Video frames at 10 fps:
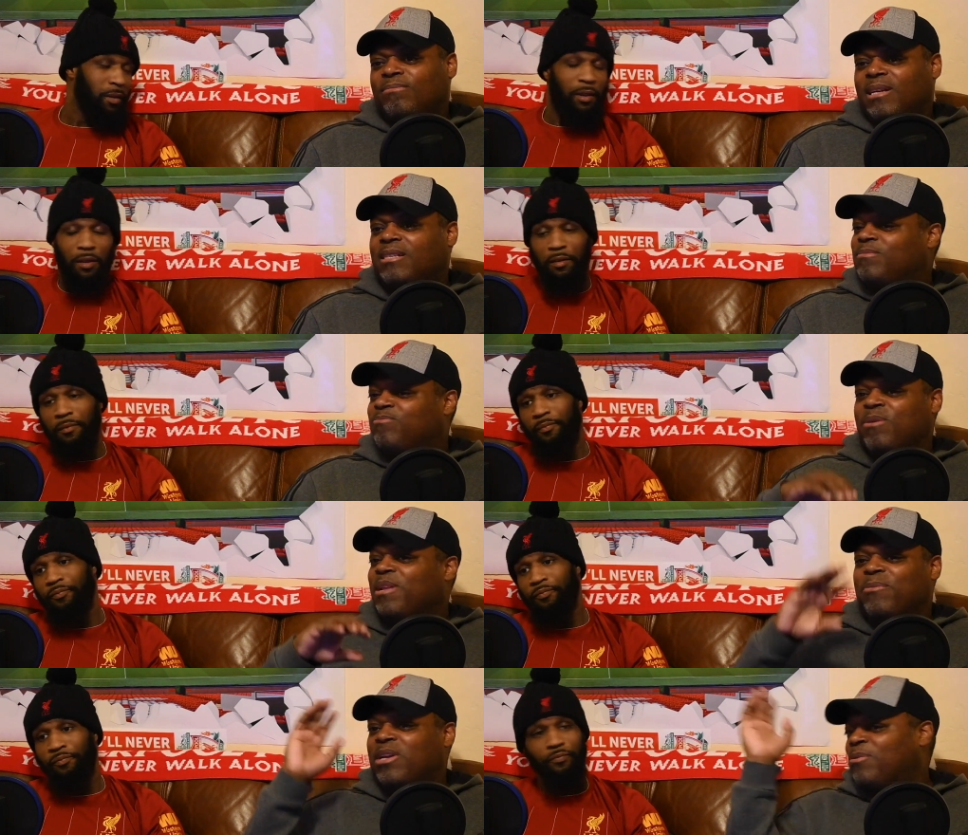Speaker 1: that's Premier League. We
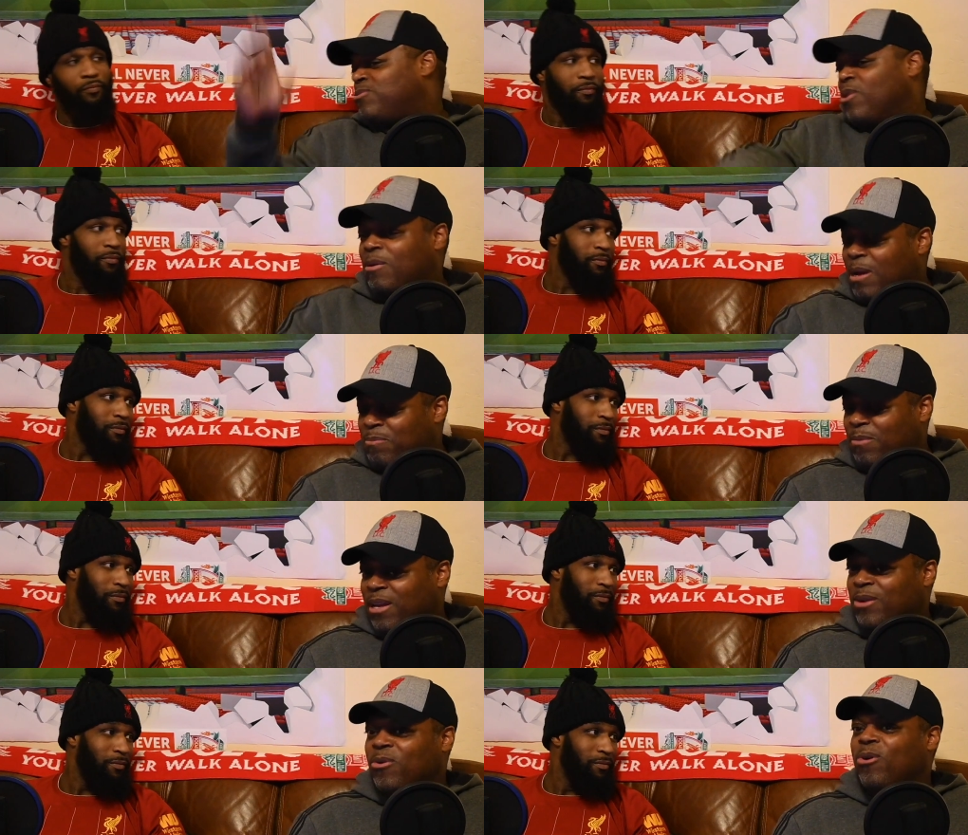don't care about Premier League.
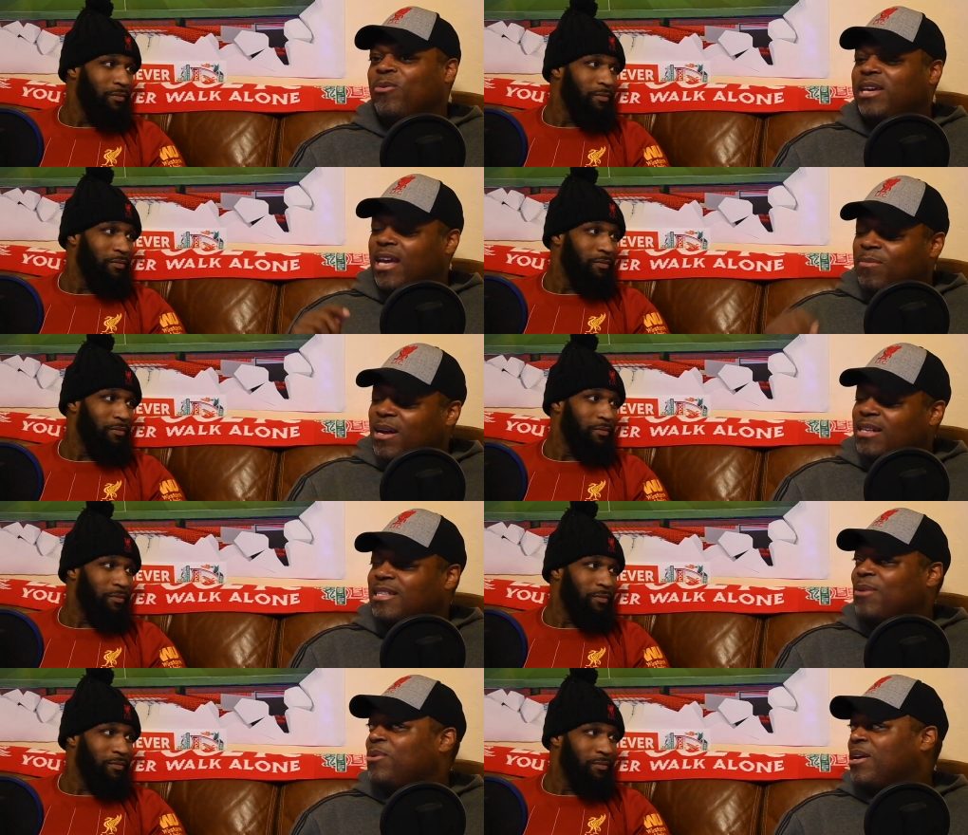All we care about is that
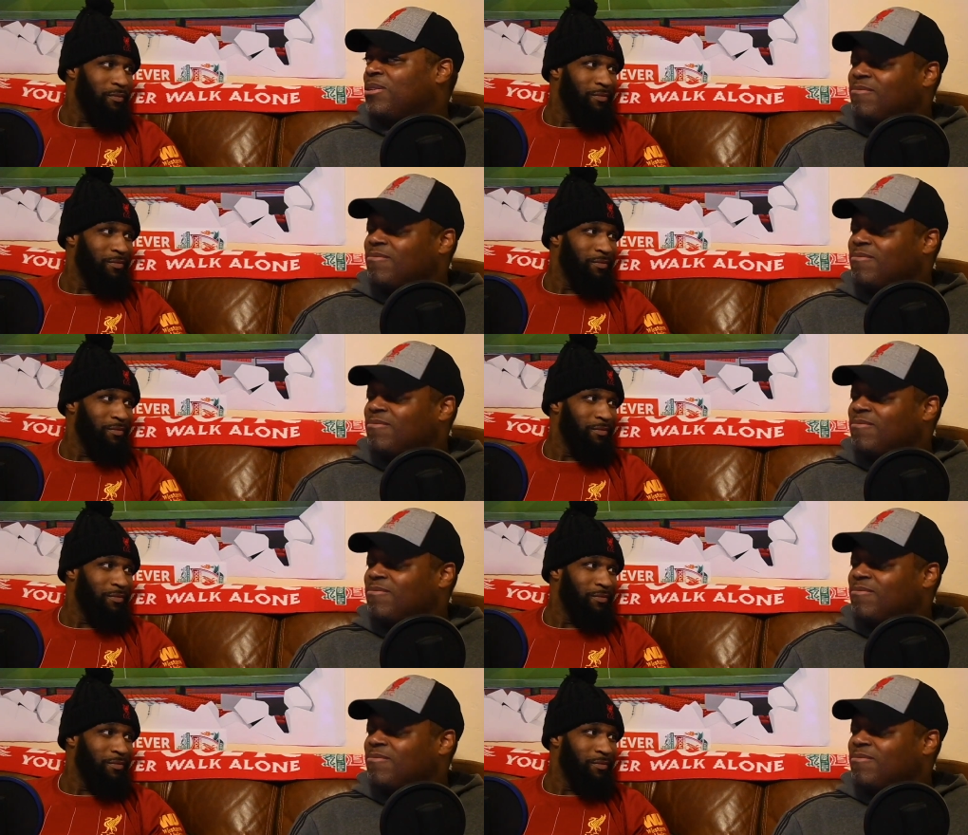we're.